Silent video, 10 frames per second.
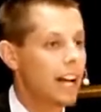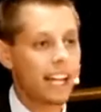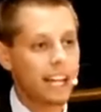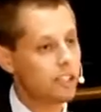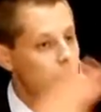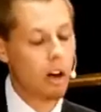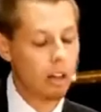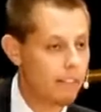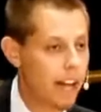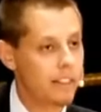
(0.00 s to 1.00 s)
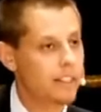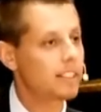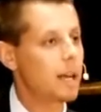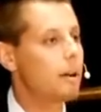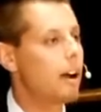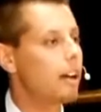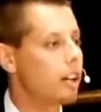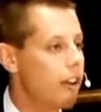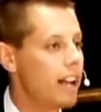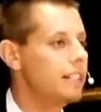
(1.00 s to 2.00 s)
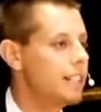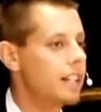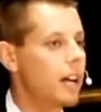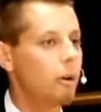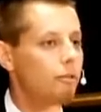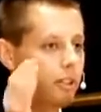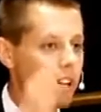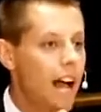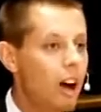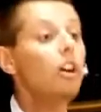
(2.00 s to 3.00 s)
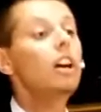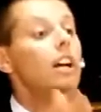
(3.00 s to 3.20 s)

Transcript: I get into all of that in the seminar in great detail, but for now,